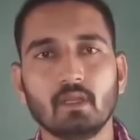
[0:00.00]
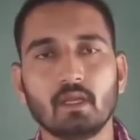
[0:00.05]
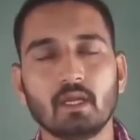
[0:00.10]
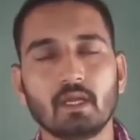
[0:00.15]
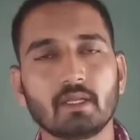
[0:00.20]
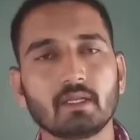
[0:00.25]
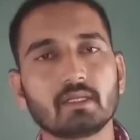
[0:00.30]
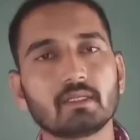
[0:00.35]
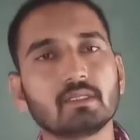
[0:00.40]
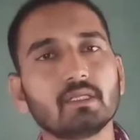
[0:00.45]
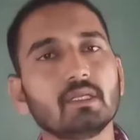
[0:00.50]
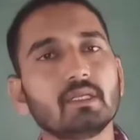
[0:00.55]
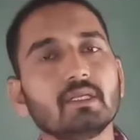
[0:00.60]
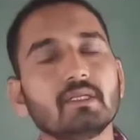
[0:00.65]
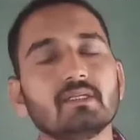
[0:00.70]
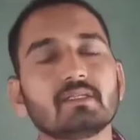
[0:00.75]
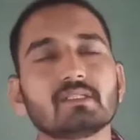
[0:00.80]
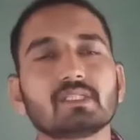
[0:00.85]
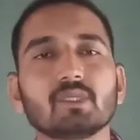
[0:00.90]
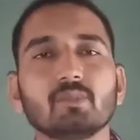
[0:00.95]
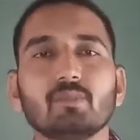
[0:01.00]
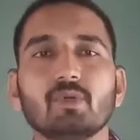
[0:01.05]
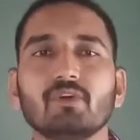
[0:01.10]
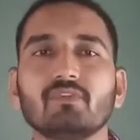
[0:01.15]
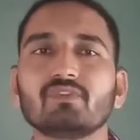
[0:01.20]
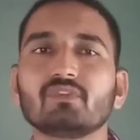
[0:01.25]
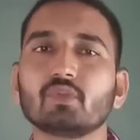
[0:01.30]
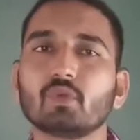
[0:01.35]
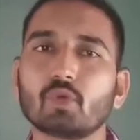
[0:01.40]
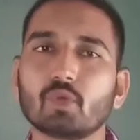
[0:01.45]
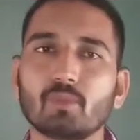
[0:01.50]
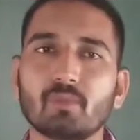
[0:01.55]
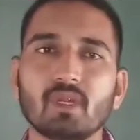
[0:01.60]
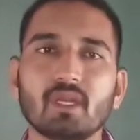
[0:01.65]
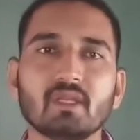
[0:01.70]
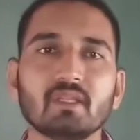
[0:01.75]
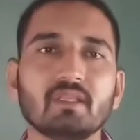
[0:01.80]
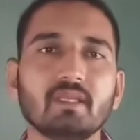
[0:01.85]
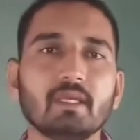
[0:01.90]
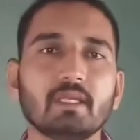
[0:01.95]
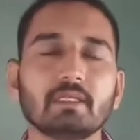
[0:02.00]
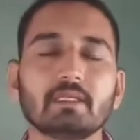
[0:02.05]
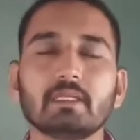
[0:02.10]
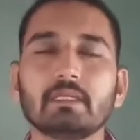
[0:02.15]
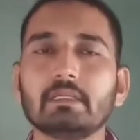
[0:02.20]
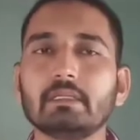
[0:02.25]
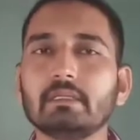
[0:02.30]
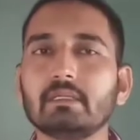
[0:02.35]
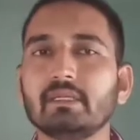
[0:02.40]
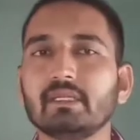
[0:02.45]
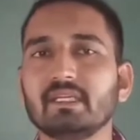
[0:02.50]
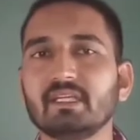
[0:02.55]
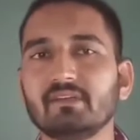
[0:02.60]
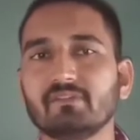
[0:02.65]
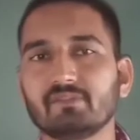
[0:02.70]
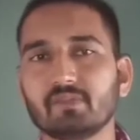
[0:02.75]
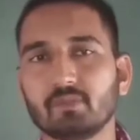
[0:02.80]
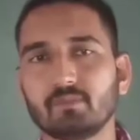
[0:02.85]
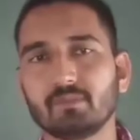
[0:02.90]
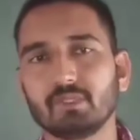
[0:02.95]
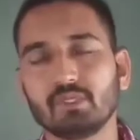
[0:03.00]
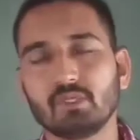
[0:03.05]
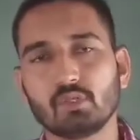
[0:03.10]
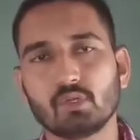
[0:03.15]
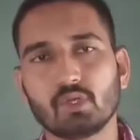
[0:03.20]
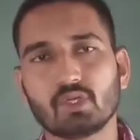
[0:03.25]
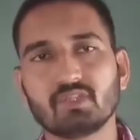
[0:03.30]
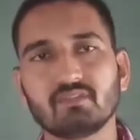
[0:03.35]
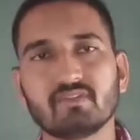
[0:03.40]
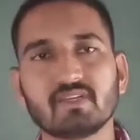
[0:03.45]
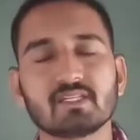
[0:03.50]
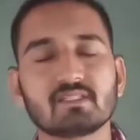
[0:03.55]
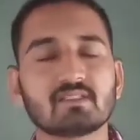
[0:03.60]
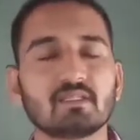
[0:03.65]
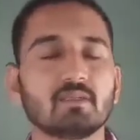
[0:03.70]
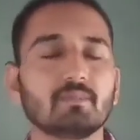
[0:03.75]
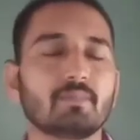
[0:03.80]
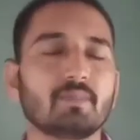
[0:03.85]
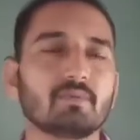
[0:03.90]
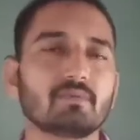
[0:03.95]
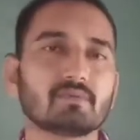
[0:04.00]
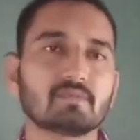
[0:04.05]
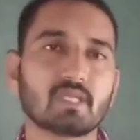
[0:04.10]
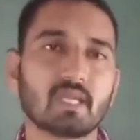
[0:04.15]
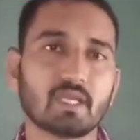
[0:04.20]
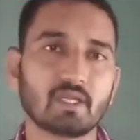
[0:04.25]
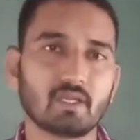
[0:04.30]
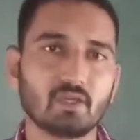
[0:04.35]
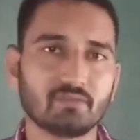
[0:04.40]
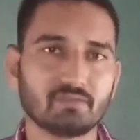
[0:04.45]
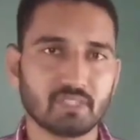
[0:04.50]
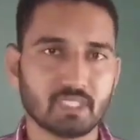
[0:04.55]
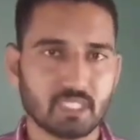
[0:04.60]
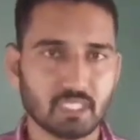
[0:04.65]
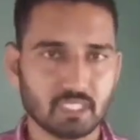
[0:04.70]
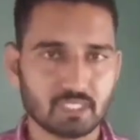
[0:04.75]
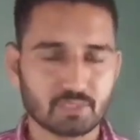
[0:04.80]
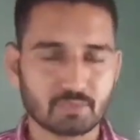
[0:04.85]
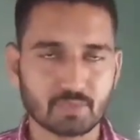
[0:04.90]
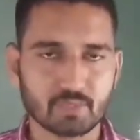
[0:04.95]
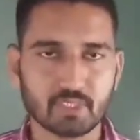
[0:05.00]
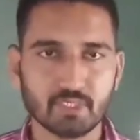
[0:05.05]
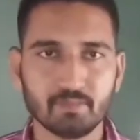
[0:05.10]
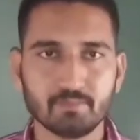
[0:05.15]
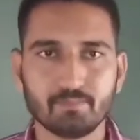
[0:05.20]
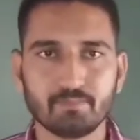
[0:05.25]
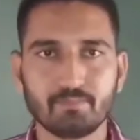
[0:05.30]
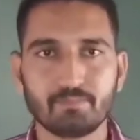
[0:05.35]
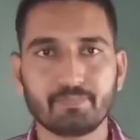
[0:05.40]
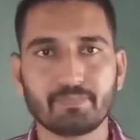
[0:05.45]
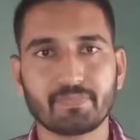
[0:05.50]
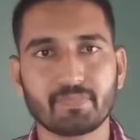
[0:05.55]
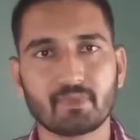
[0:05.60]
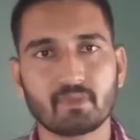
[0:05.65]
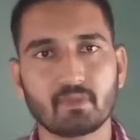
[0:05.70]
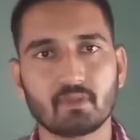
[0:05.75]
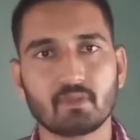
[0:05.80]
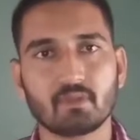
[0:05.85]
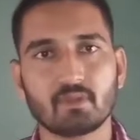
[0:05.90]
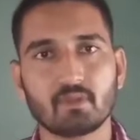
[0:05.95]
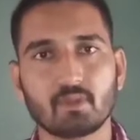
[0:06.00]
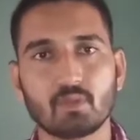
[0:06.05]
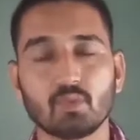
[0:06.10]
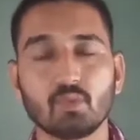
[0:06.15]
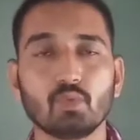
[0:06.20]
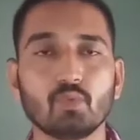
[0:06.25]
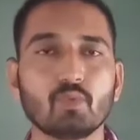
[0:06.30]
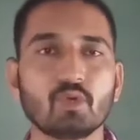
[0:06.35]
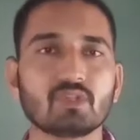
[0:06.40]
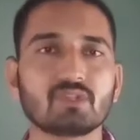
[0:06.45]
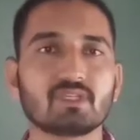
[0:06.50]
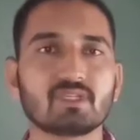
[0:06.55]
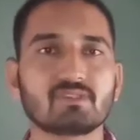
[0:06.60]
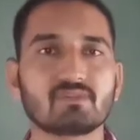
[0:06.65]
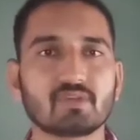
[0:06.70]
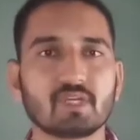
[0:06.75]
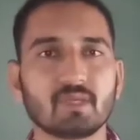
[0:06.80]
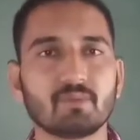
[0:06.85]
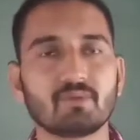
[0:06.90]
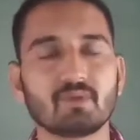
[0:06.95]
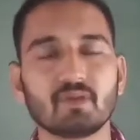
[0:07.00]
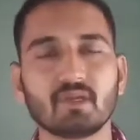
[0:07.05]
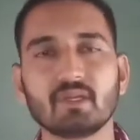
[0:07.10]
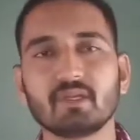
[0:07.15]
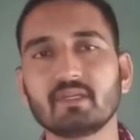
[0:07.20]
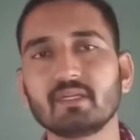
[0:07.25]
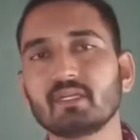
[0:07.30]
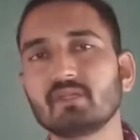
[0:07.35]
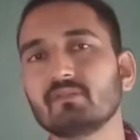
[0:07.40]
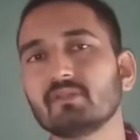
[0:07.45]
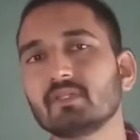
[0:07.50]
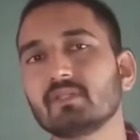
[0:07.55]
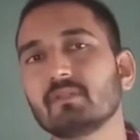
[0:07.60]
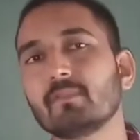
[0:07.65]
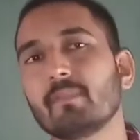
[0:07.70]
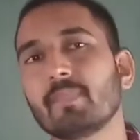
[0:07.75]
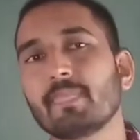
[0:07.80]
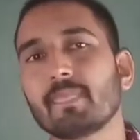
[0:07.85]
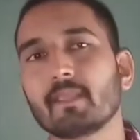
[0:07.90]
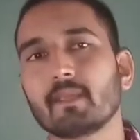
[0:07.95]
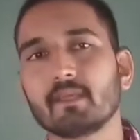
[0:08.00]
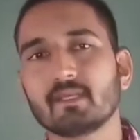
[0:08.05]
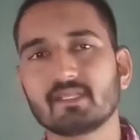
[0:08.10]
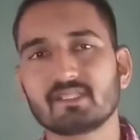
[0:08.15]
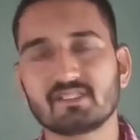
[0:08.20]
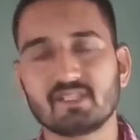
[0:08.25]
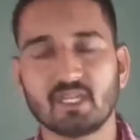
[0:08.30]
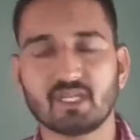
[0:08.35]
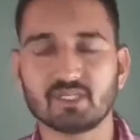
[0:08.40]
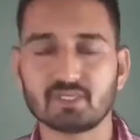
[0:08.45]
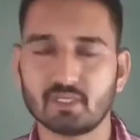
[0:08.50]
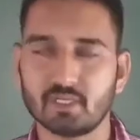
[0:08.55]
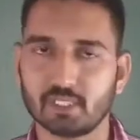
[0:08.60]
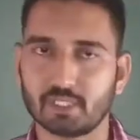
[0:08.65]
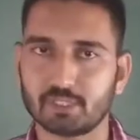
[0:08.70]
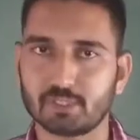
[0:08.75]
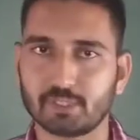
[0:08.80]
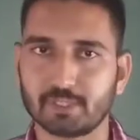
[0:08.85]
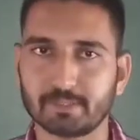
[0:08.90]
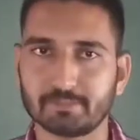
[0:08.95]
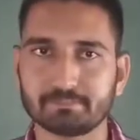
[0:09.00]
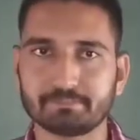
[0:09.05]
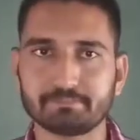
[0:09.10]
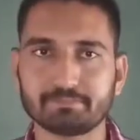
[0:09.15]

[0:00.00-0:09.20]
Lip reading: Under the leadership of Tormar, they entered in India from the northwestern side of the country. Hun was a tribe related with Central Asia.